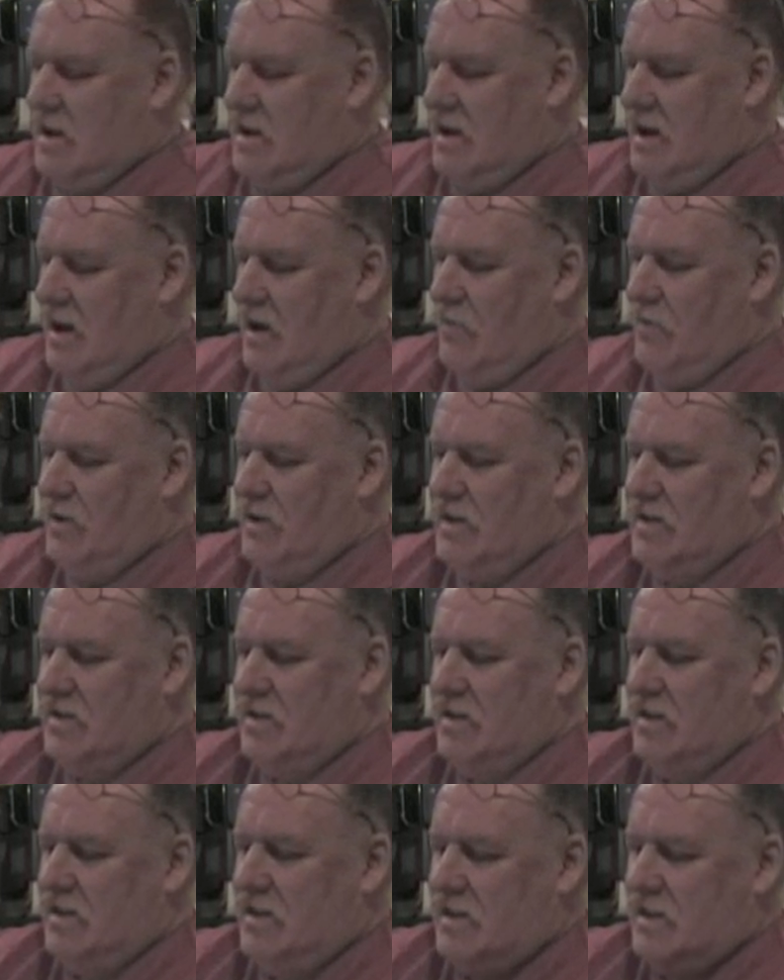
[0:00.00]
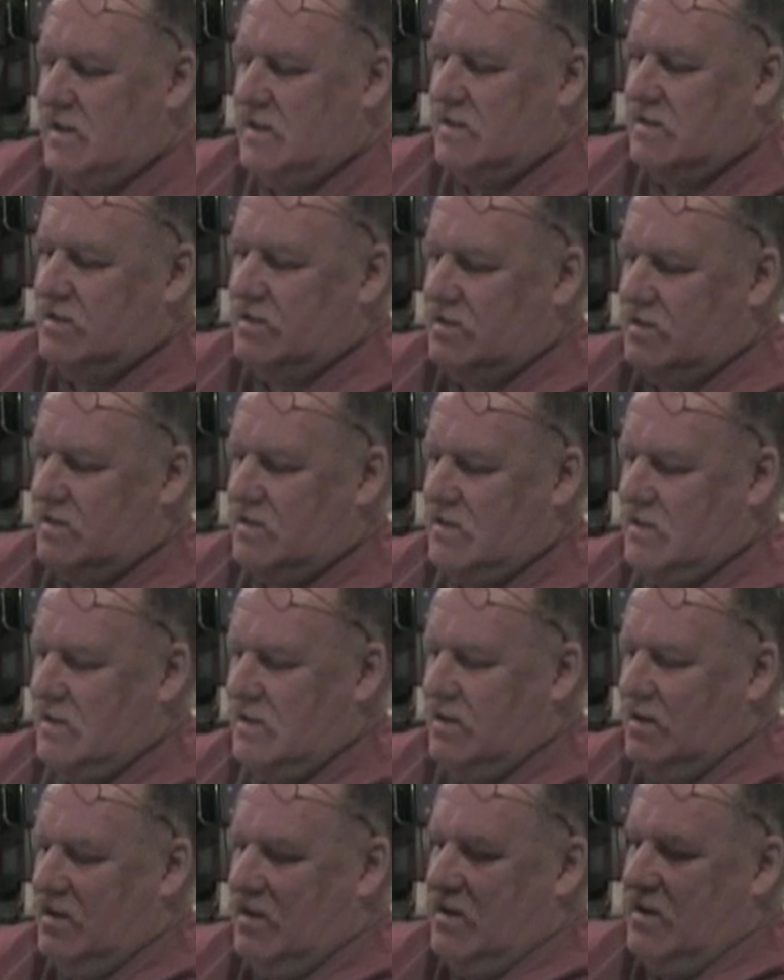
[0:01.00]
how easy it is,
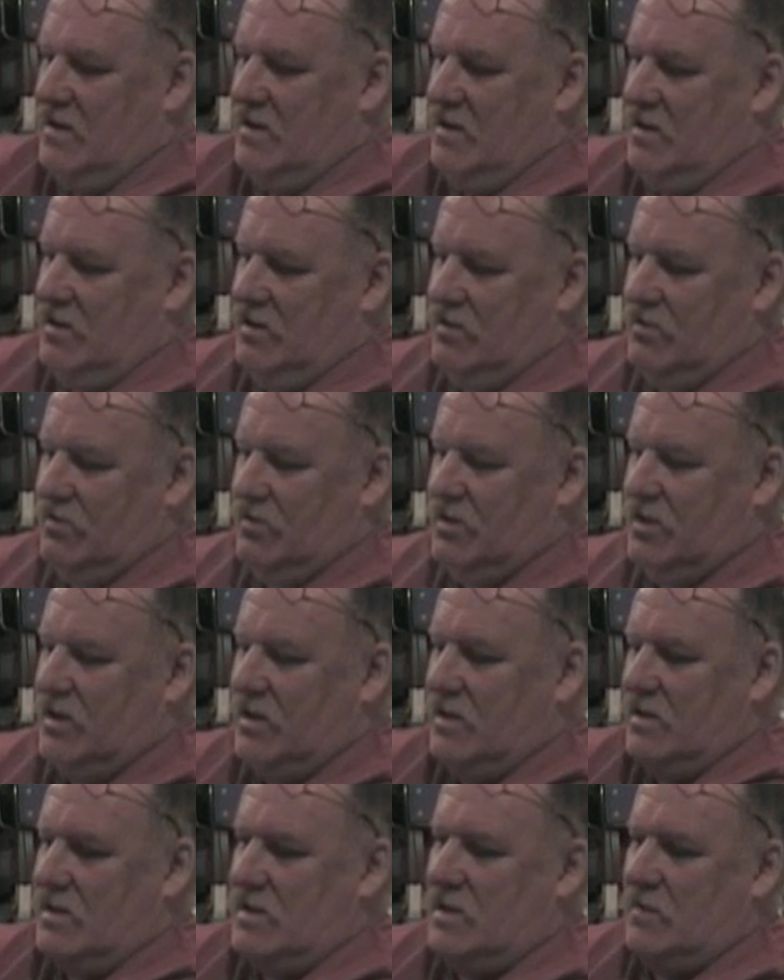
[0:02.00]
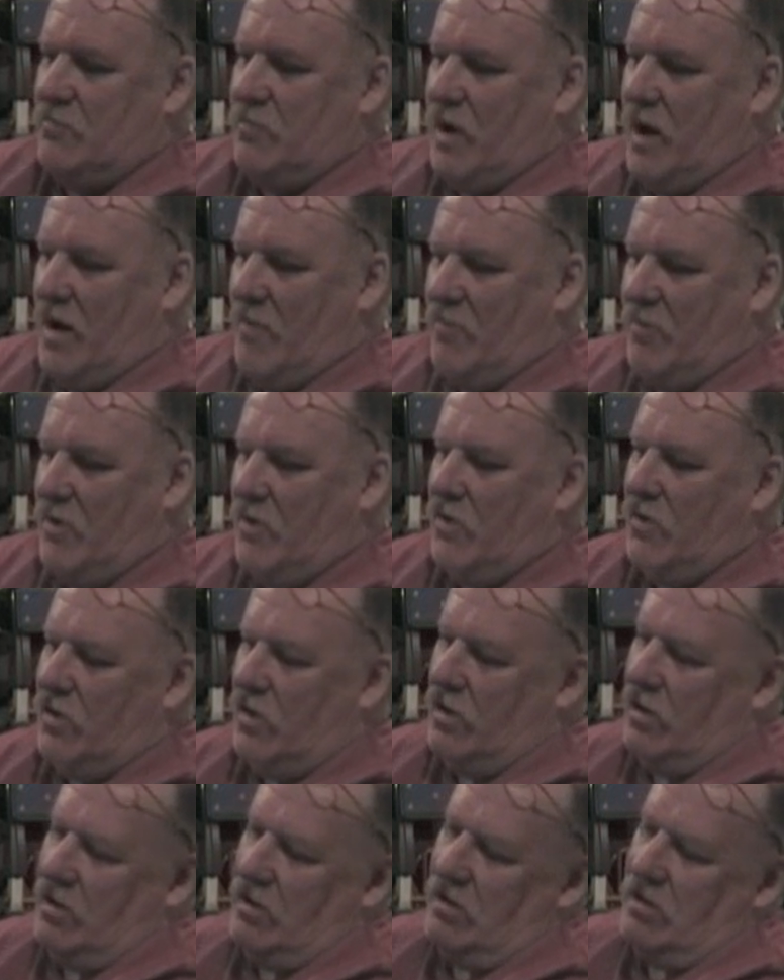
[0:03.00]
you know, to pop a
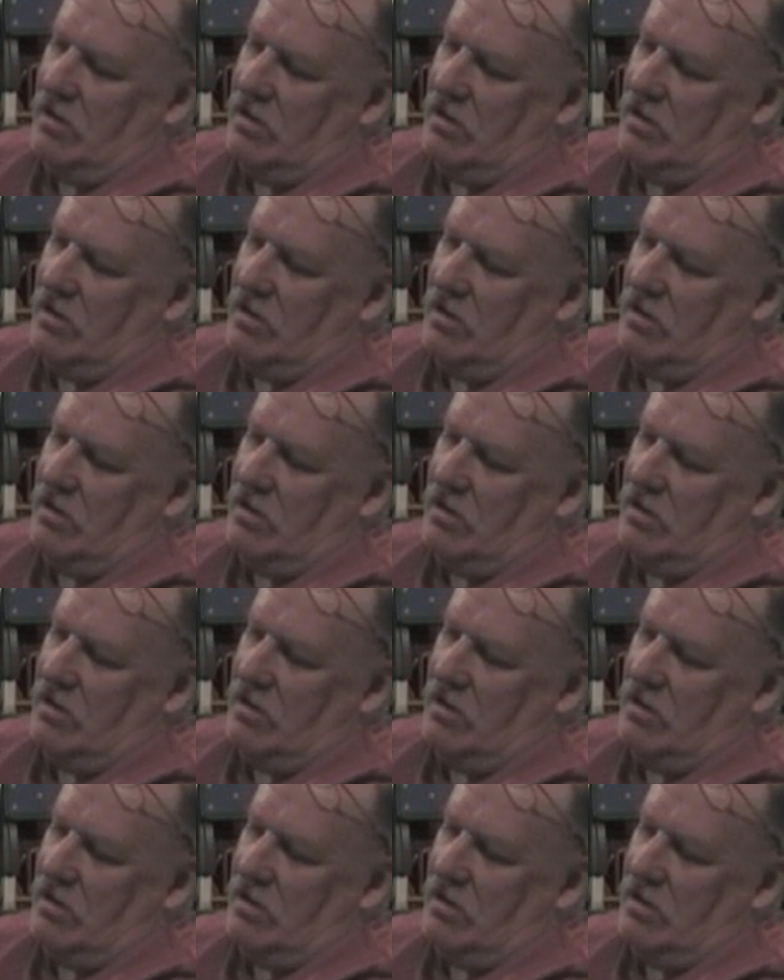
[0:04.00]
hole.